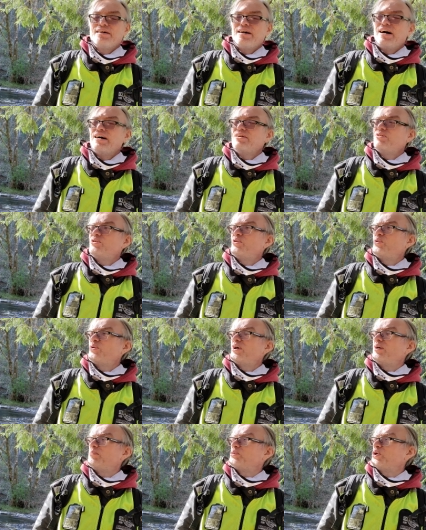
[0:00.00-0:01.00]
I don't know
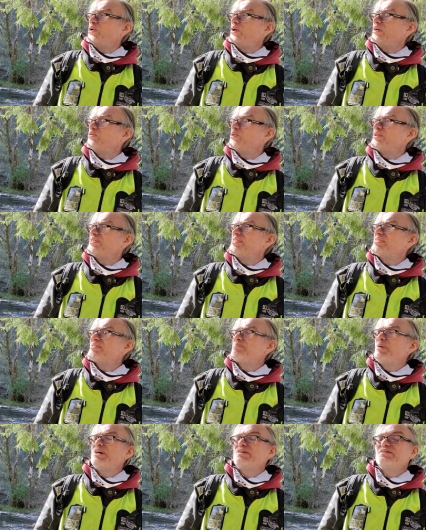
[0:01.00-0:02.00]
where I'm going with this,
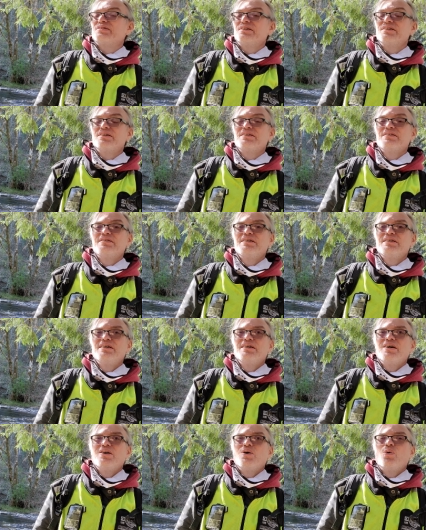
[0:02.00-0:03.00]
but uh,
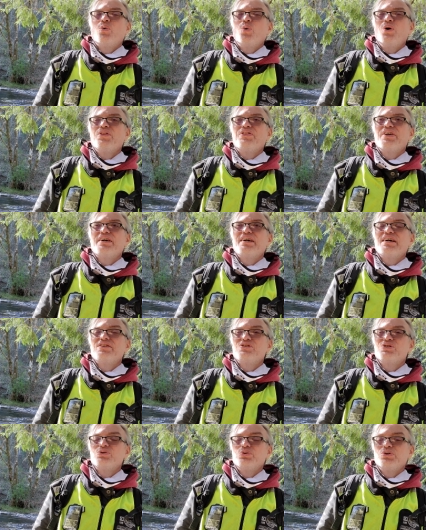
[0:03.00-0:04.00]
one thing I
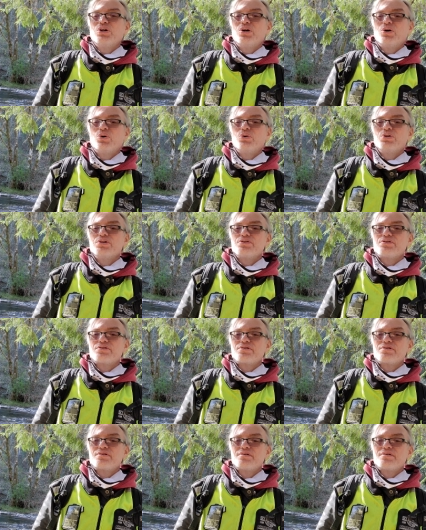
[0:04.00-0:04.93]
do know is